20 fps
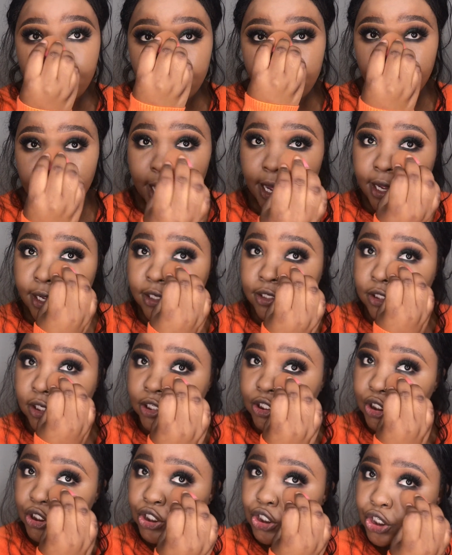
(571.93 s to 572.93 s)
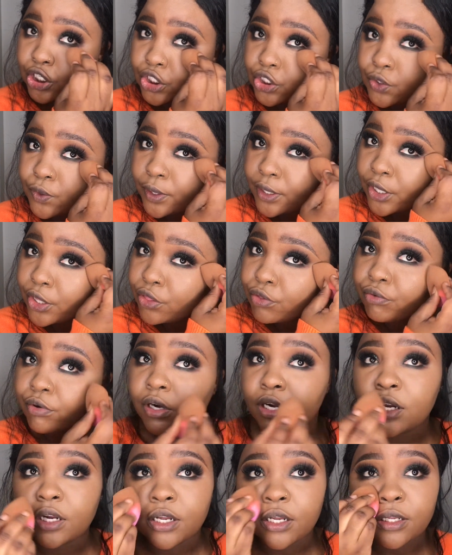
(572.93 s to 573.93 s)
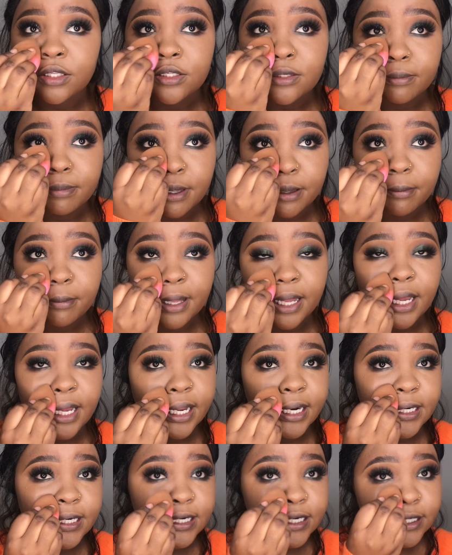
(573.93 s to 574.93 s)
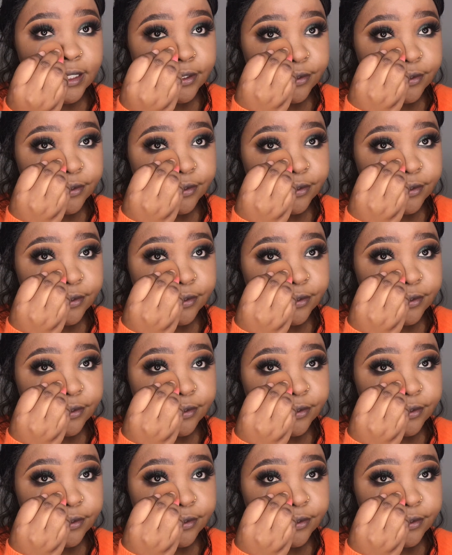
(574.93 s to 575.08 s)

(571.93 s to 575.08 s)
yeah, so I just turned 23. It's a bit mad,